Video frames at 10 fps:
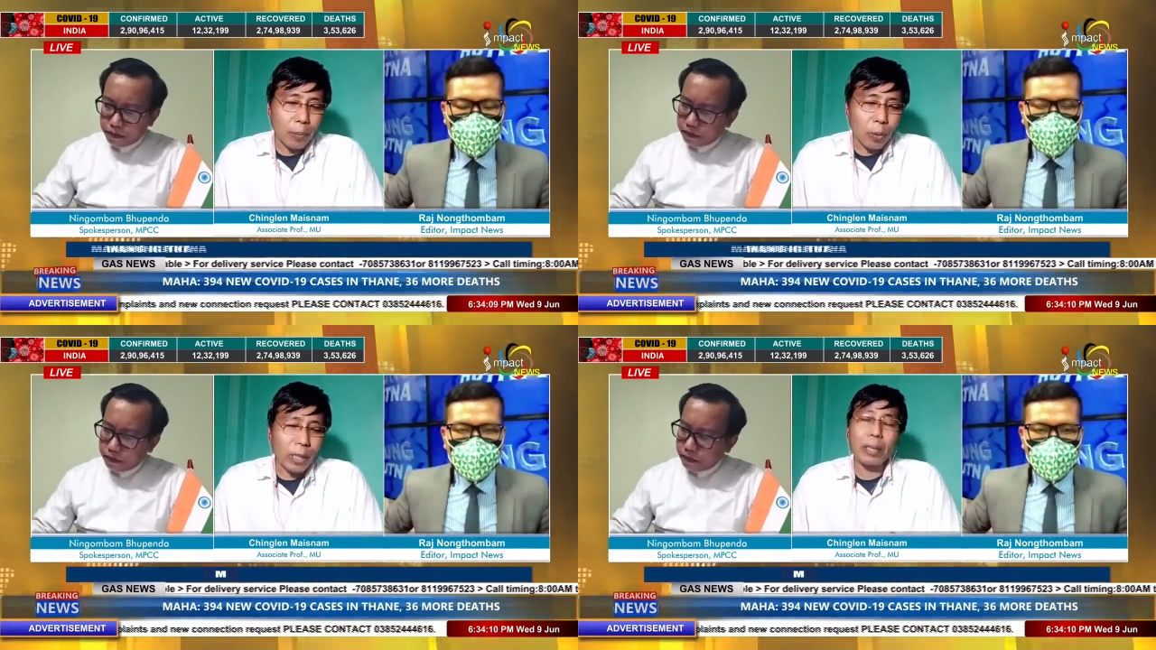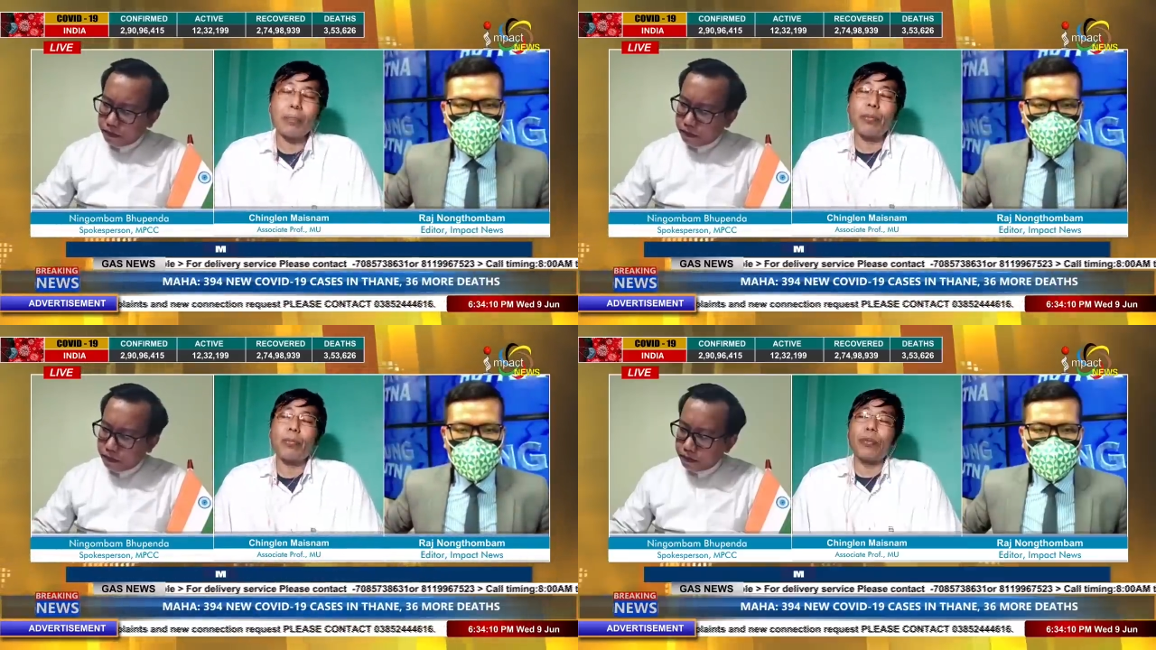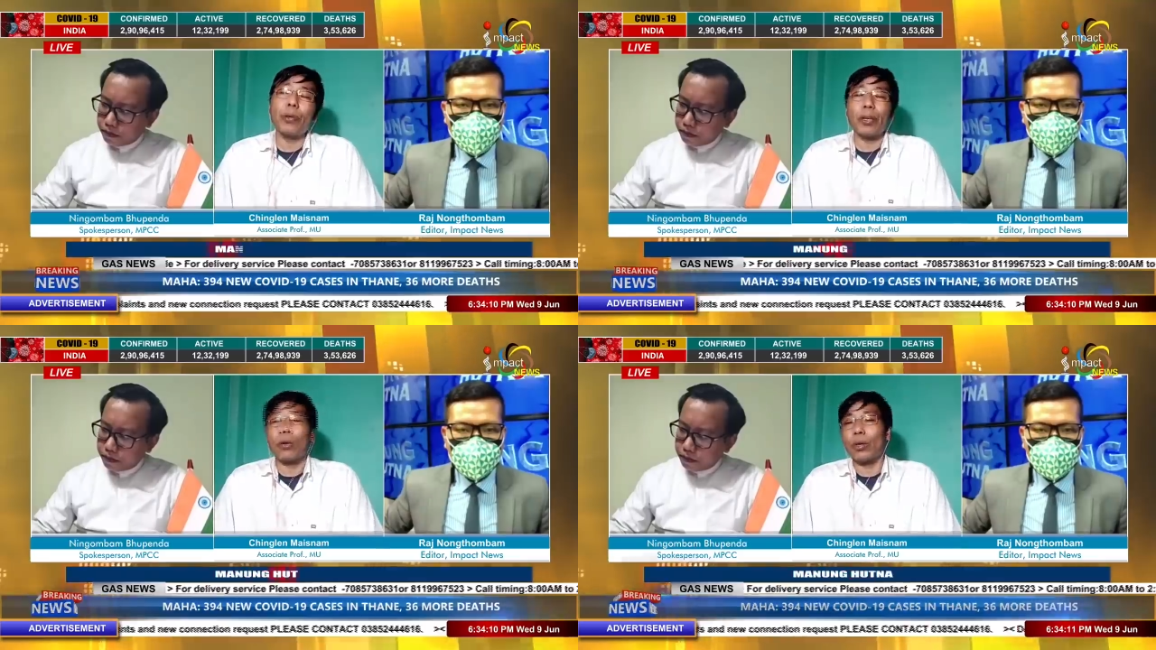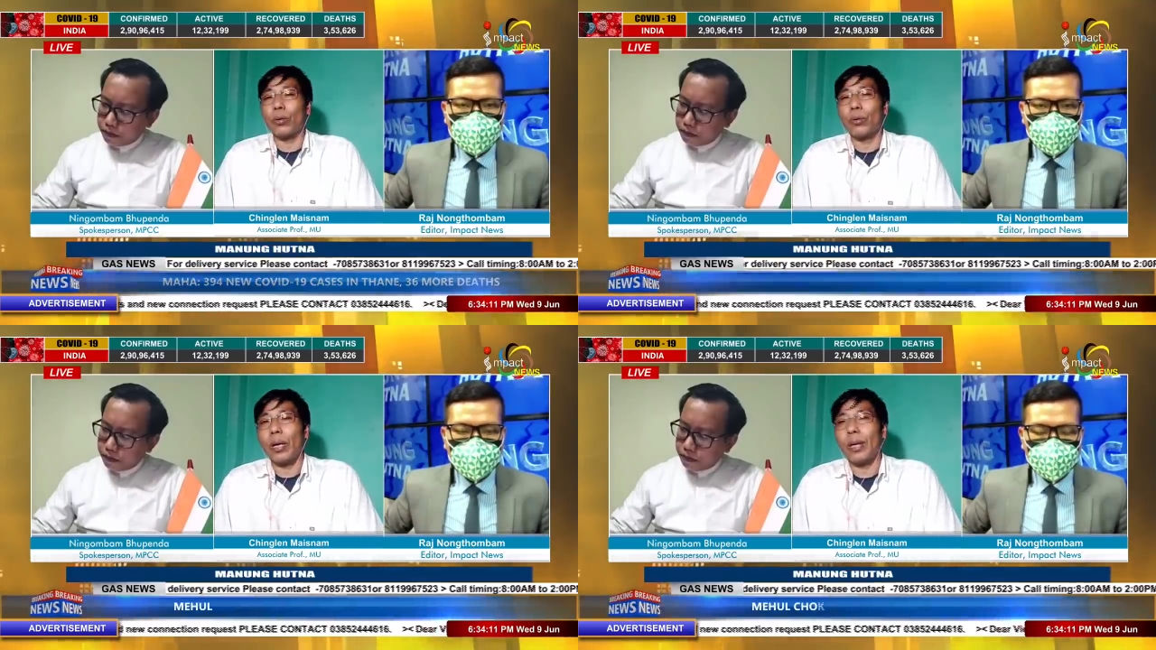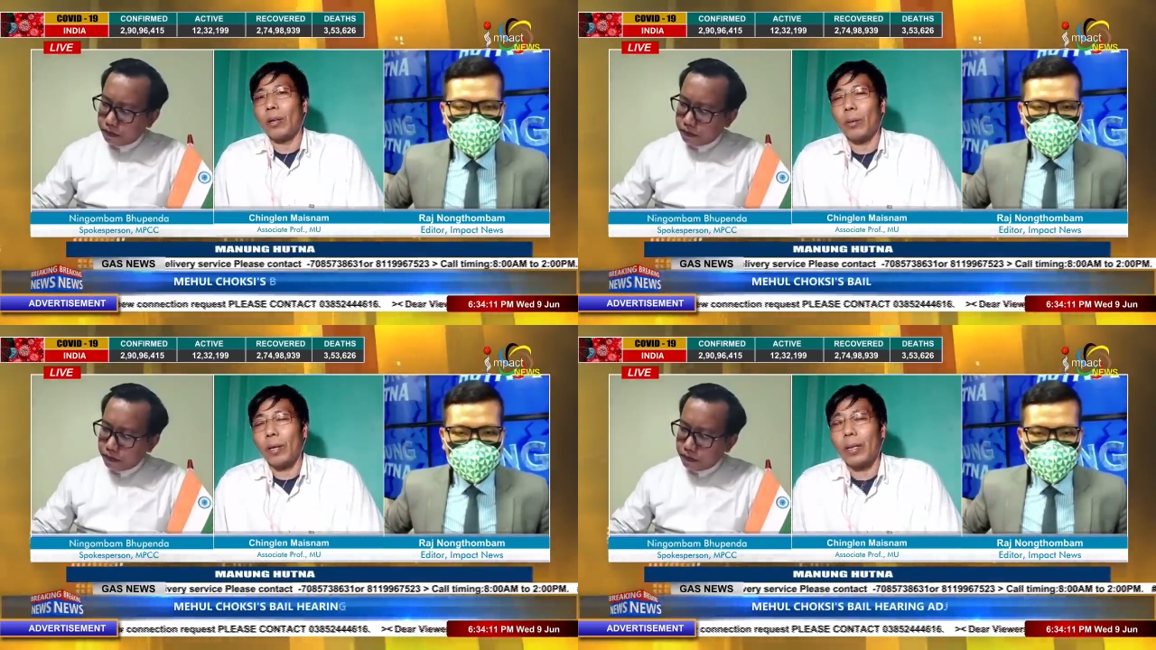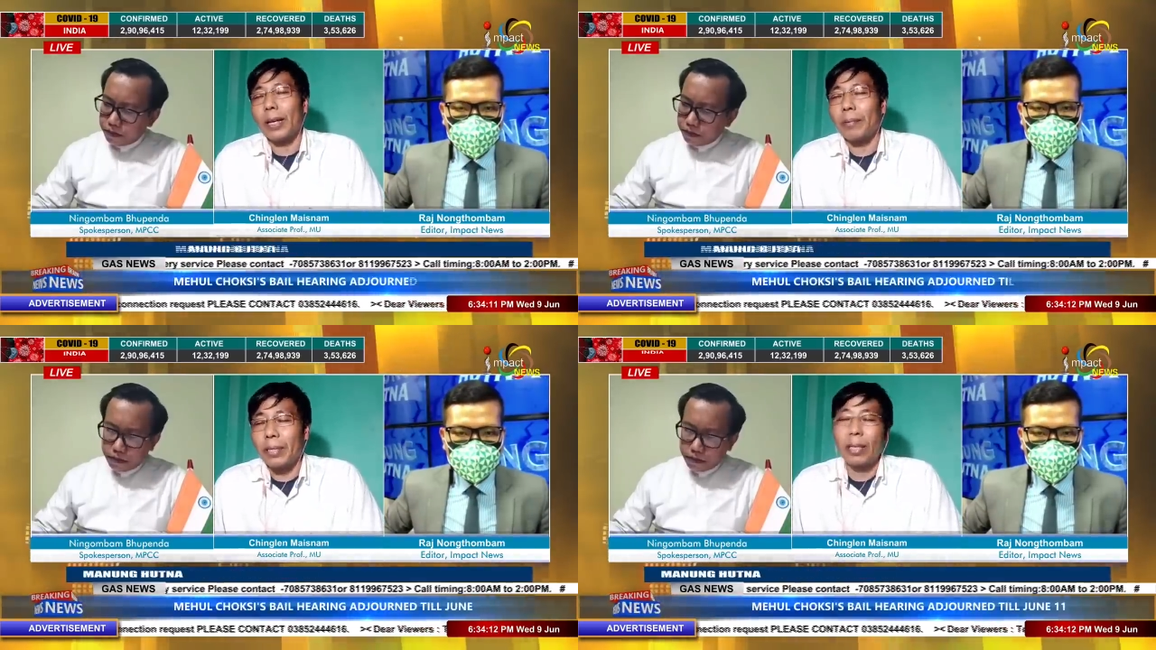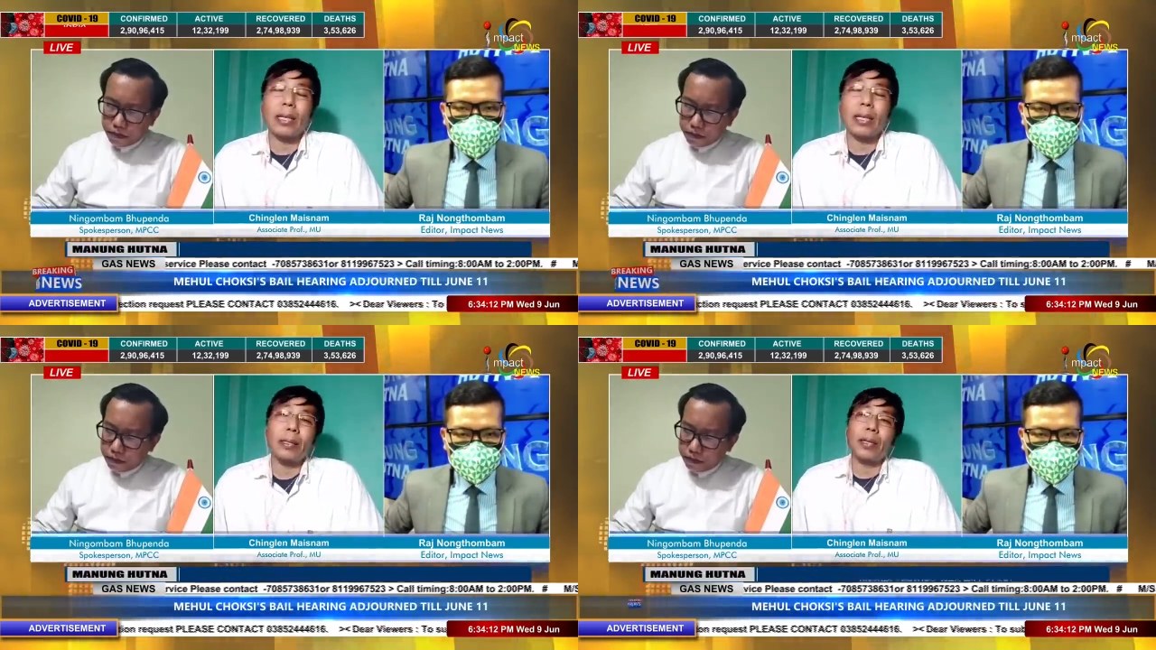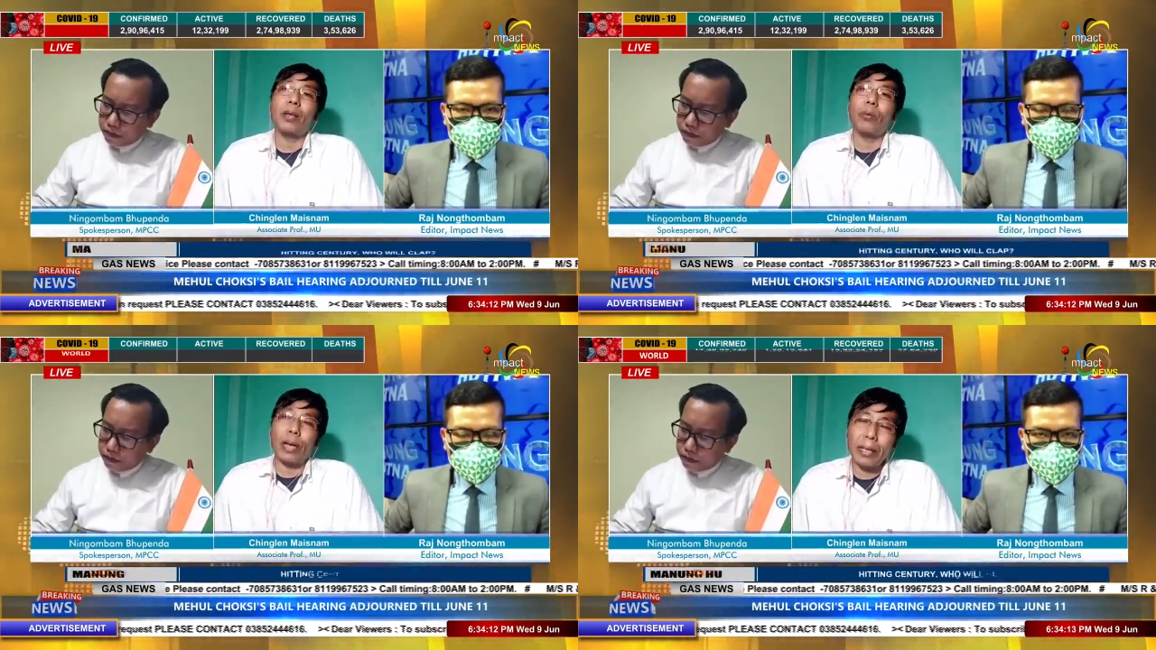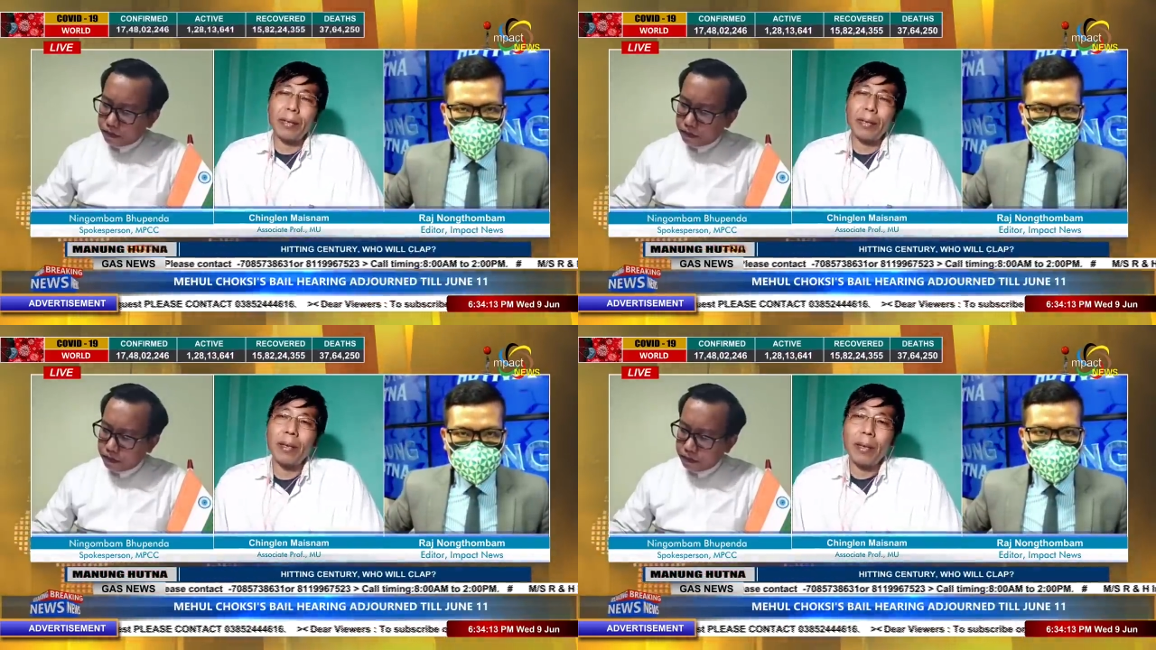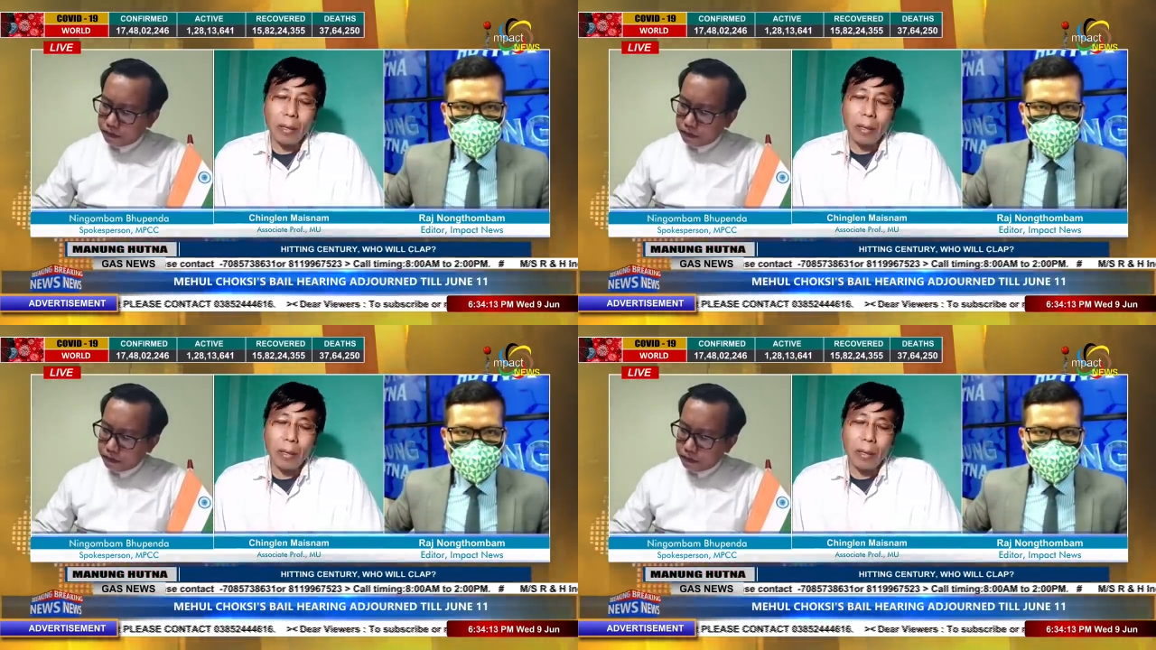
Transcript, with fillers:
Speaker 1: proactive Oiber or do I Lorcan have said Hazaba Krawali,